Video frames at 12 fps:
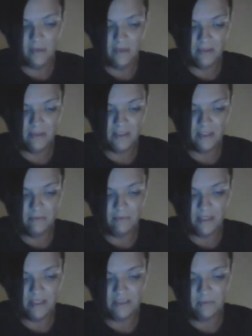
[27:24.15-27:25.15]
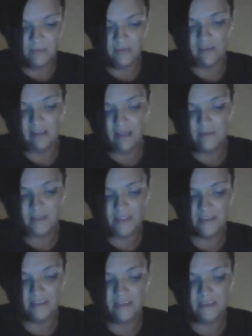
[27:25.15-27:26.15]
of American inmates with
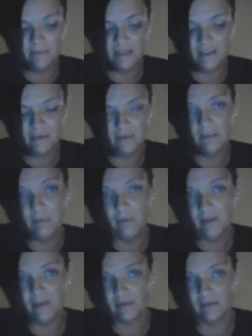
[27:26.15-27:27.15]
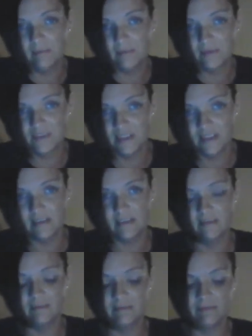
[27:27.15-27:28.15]
life sentences by
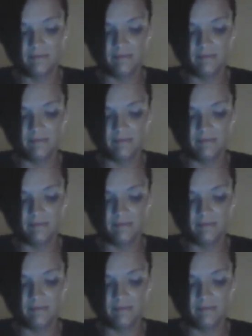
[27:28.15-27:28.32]
3.3%.